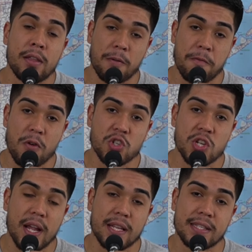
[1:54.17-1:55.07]
Their first
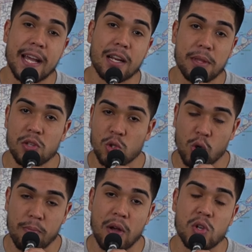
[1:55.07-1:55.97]
check is not going to be the
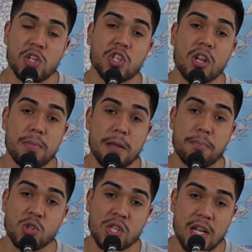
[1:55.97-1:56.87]
total amount. It's going to be a
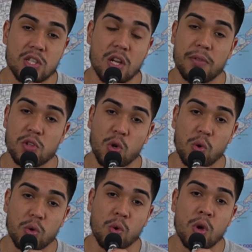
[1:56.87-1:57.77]
percentage of the
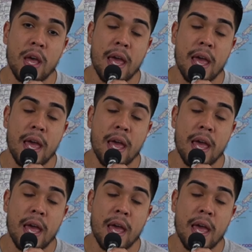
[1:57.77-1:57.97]
total.